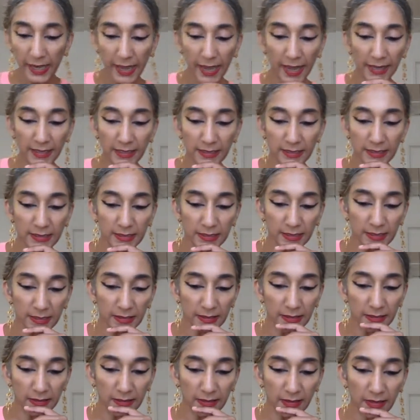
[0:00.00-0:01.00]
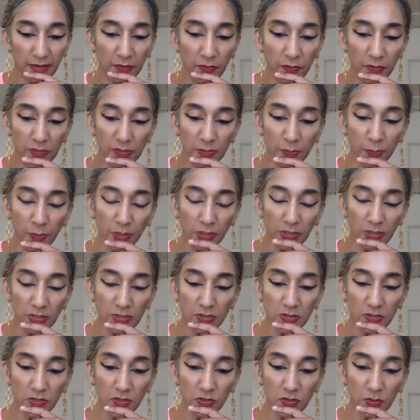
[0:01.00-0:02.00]
and in
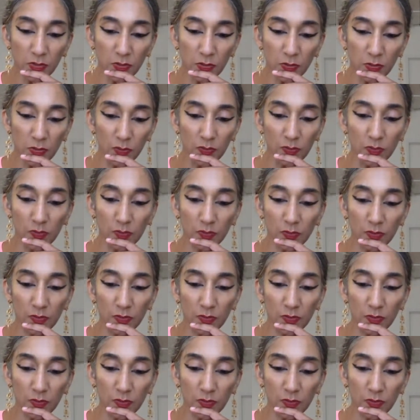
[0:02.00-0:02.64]
response to